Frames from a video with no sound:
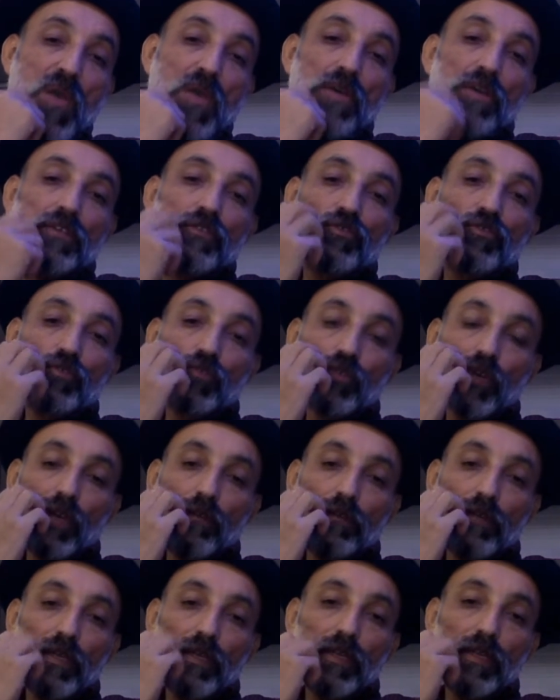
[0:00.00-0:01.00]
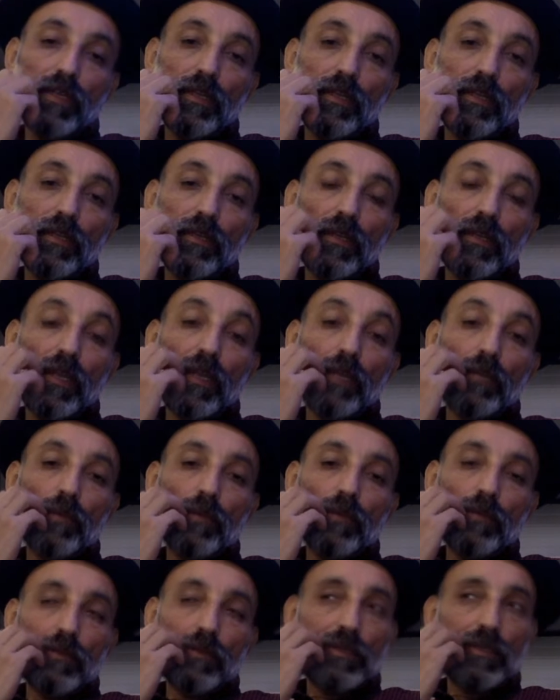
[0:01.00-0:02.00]
it's good to have an
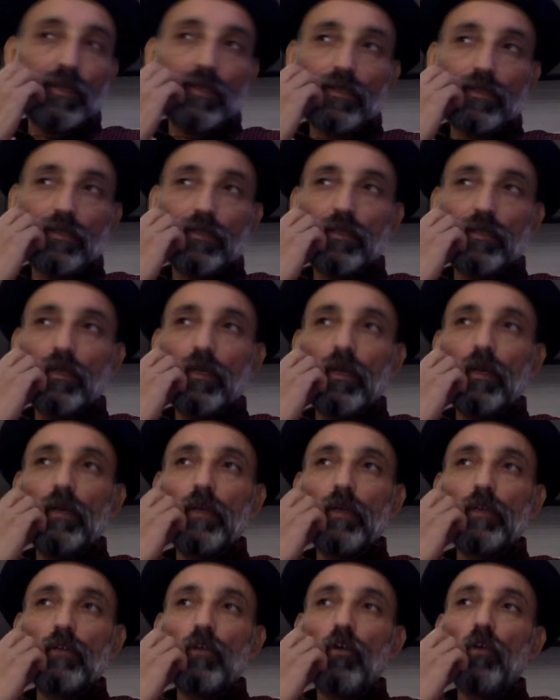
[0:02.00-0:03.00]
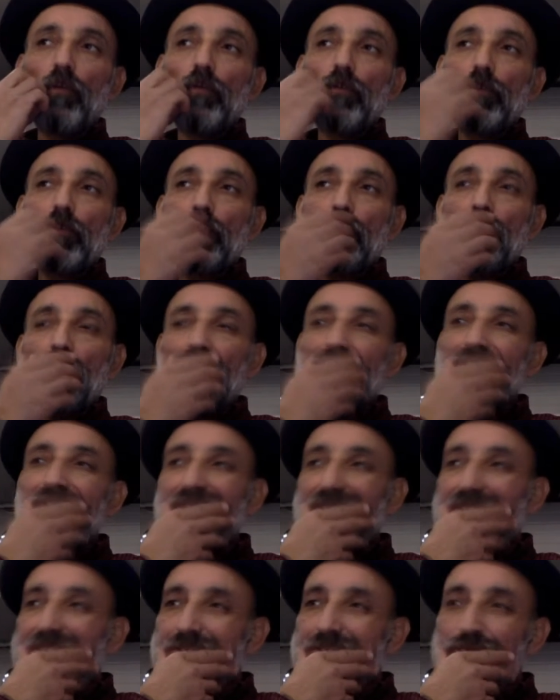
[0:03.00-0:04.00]
animal at home,
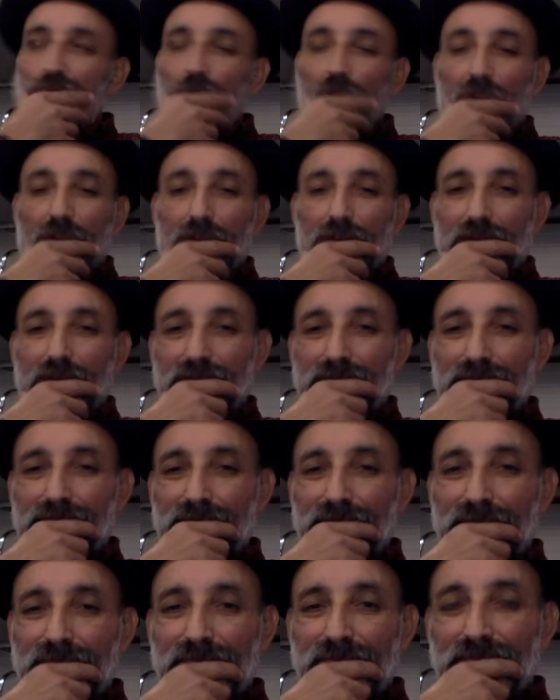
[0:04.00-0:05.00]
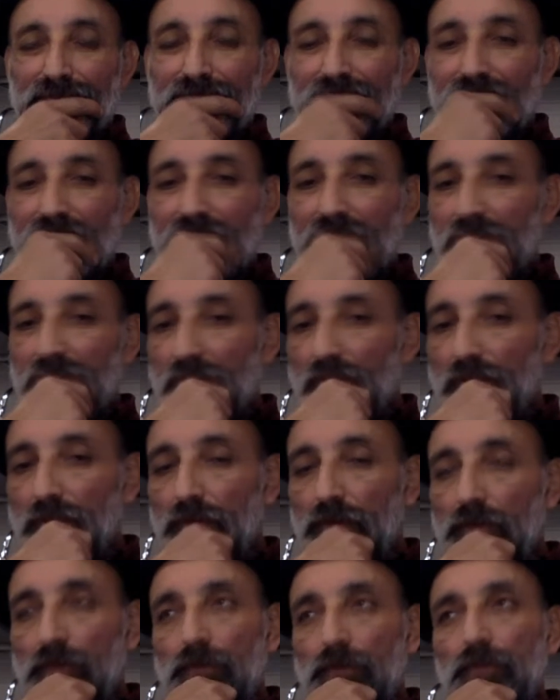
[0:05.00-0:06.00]
although it's work.
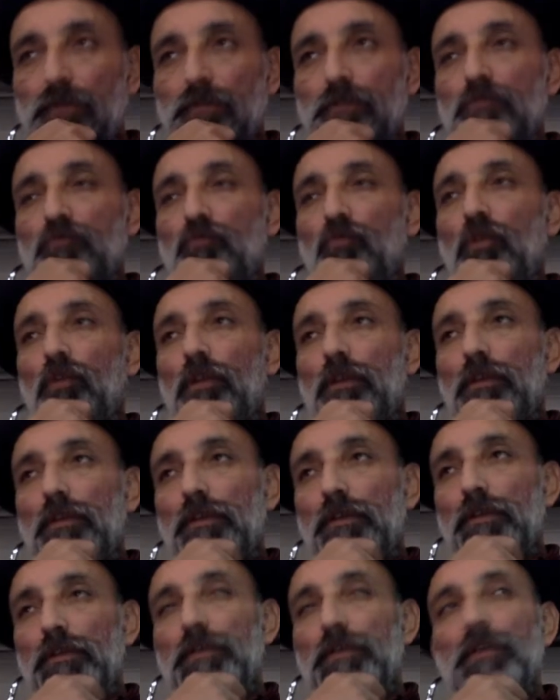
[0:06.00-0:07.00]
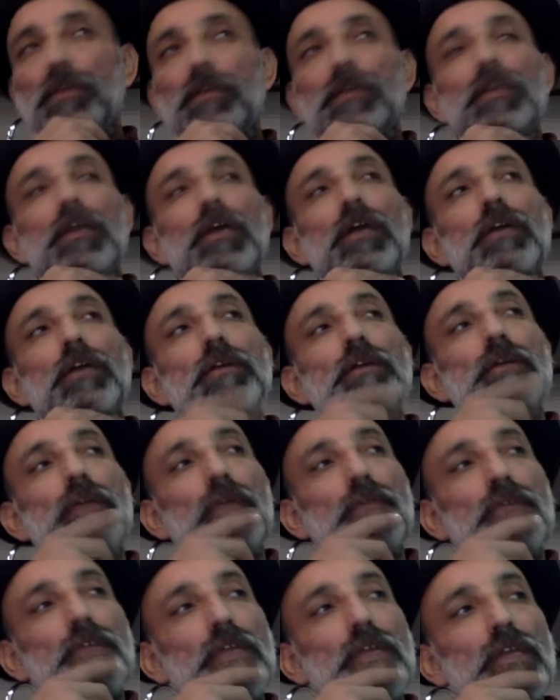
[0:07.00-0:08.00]
It's work, and
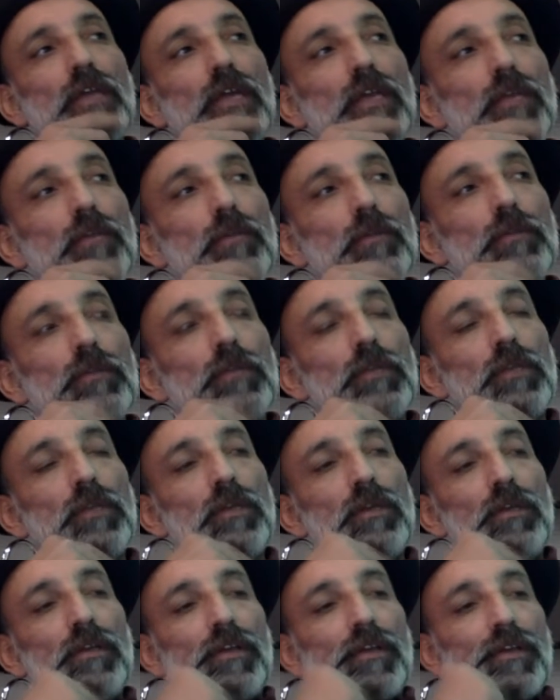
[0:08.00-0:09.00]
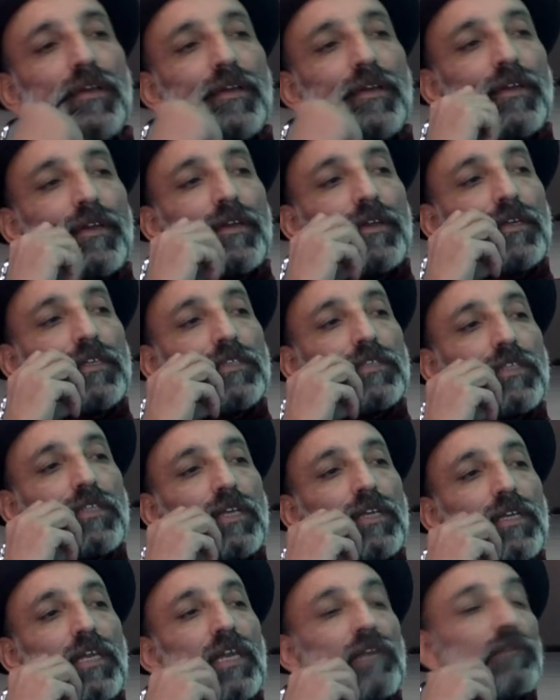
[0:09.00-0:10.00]
having an animal is
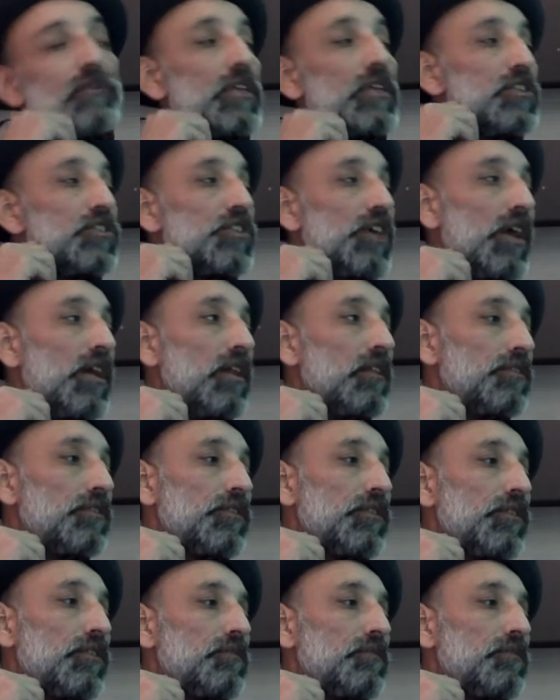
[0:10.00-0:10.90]
like having a child,